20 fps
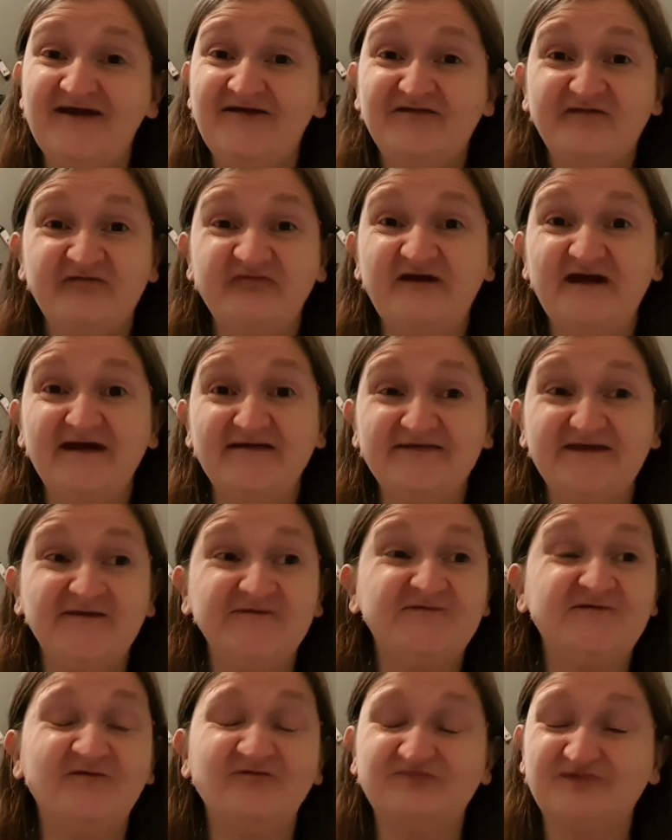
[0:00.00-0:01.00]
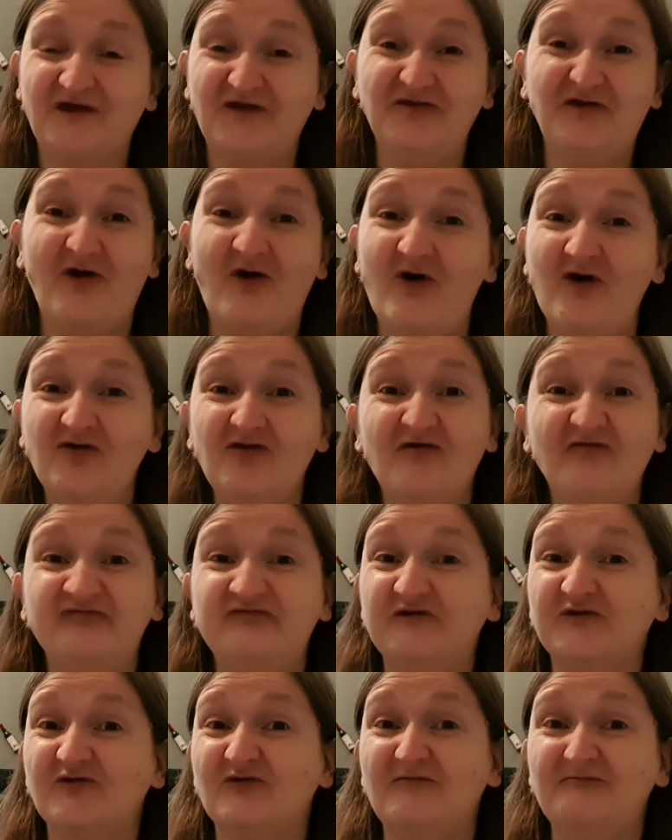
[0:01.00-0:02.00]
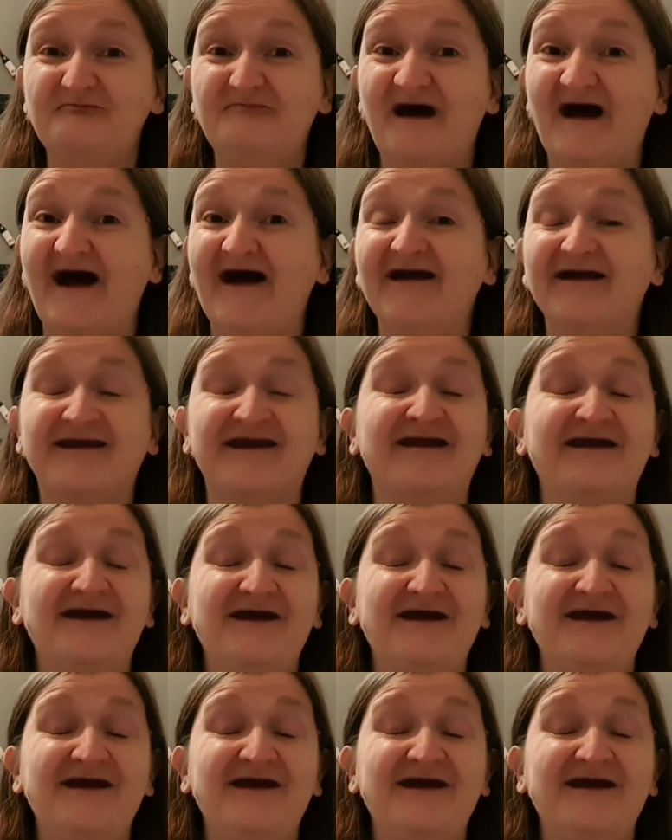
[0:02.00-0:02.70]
The fact is, you've done it all off your own back.